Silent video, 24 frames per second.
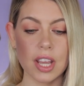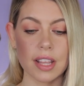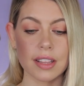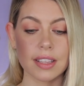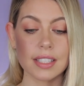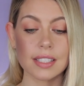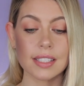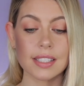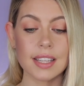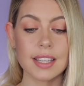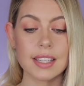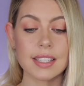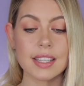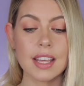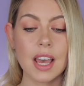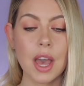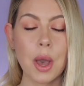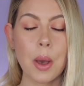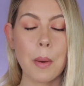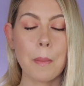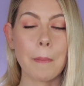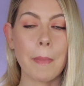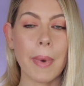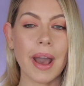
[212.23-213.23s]
and this is
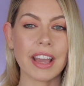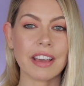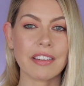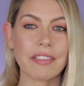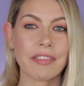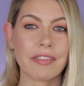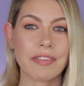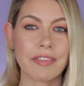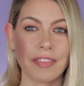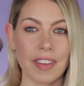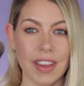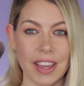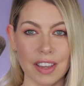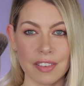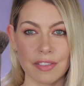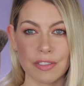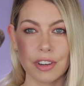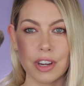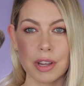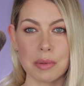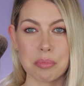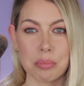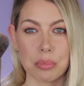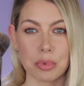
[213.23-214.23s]
my
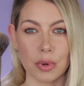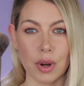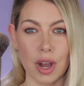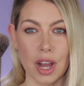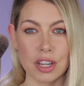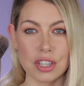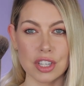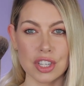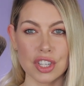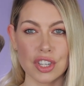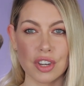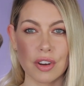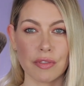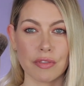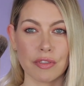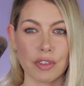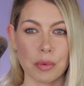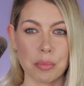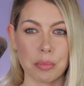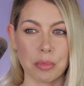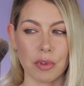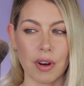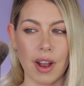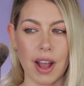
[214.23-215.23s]
favorite brush
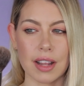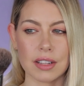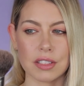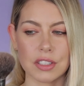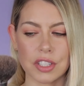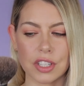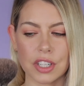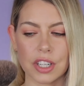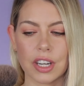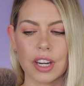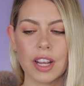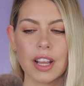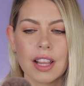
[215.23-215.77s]
for bronzer.